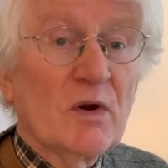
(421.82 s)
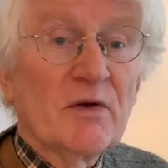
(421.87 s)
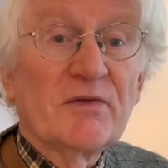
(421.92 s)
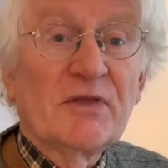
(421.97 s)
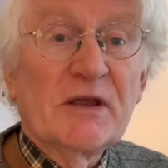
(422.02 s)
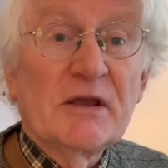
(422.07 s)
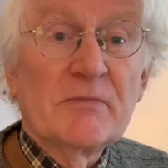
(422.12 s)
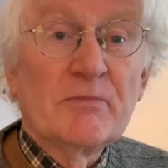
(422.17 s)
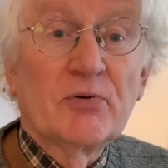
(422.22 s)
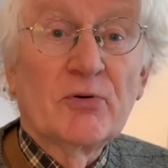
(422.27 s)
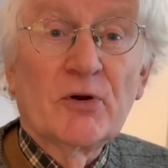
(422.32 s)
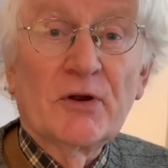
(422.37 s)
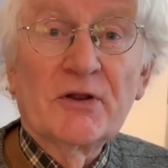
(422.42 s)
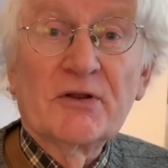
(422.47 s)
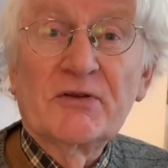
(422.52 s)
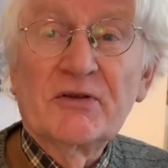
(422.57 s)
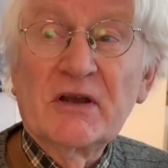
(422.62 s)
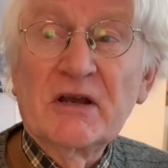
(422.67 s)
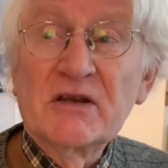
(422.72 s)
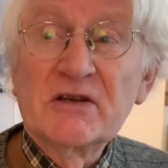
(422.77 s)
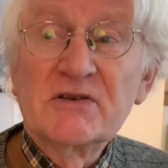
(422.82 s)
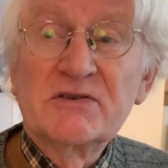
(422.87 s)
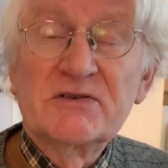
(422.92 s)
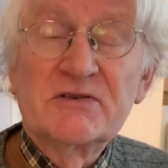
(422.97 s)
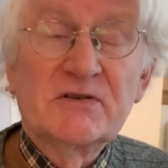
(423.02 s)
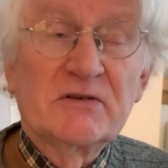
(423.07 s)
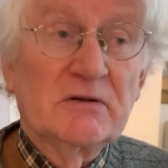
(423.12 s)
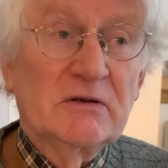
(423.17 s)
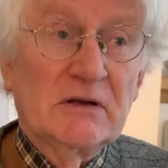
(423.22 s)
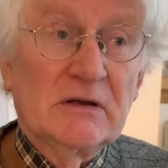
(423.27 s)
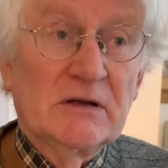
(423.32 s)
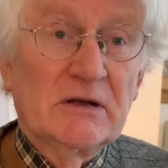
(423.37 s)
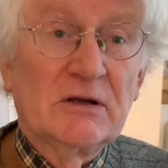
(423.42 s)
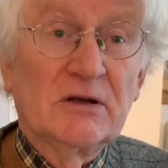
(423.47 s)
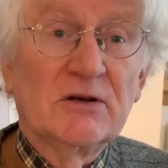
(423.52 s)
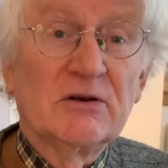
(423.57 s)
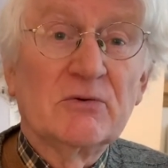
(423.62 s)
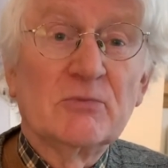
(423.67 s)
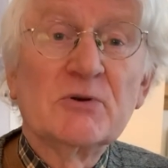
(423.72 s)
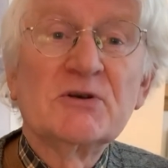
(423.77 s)
of the important things
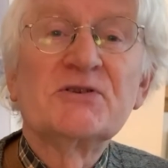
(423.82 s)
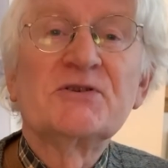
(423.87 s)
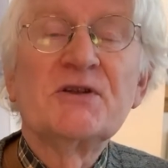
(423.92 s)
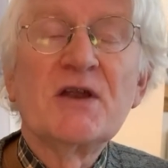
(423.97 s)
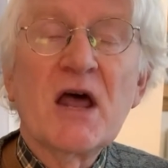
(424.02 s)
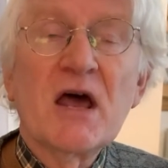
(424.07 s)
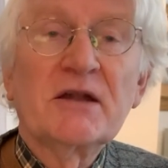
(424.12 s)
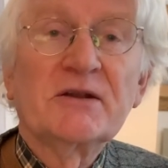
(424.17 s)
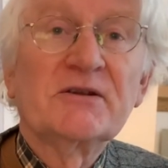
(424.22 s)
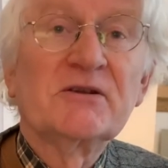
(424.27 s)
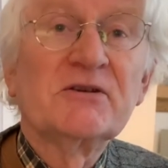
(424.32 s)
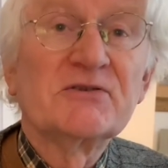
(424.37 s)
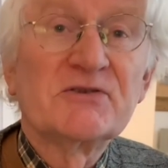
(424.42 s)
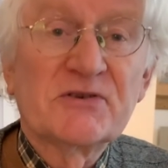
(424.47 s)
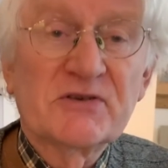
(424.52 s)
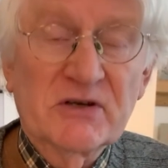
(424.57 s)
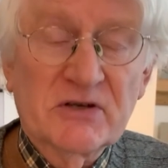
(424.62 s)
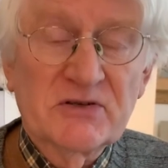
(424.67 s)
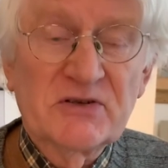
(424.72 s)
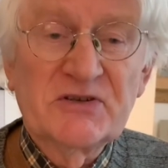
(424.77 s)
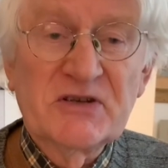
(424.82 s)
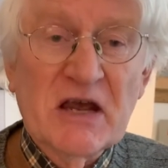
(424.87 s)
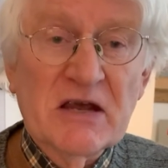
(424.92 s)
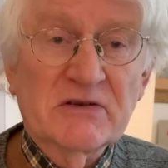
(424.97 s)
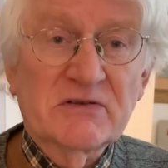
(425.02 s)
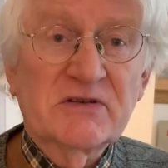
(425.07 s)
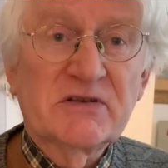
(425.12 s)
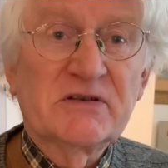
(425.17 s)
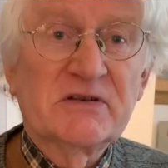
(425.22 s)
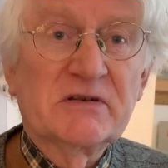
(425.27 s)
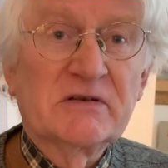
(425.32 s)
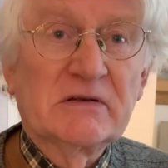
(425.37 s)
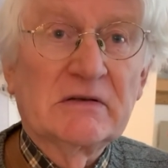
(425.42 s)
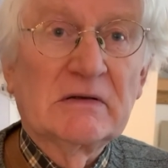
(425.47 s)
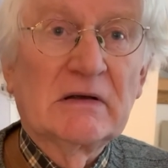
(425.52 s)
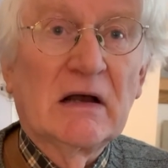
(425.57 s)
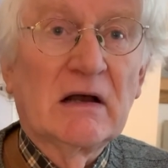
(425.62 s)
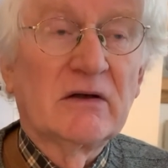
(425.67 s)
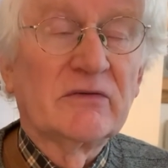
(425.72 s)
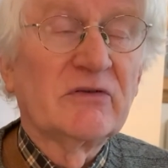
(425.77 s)
here was not the success
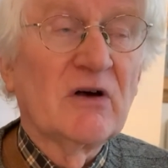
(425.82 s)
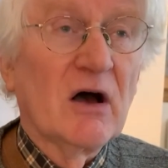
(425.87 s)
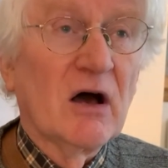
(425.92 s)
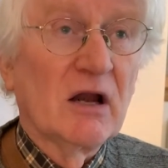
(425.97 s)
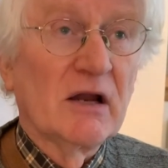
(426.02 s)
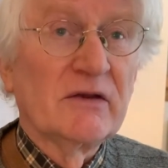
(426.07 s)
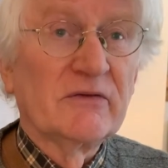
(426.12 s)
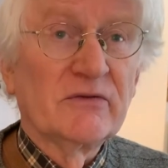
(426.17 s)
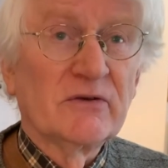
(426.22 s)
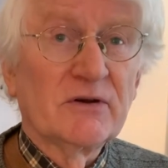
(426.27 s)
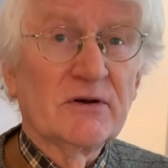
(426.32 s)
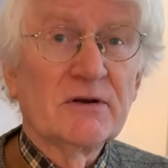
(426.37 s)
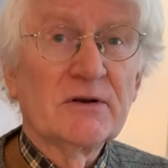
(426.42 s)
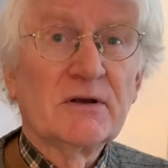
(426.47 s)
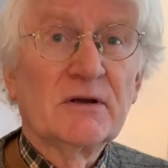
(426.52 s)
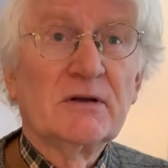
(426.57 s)
of Hollyford,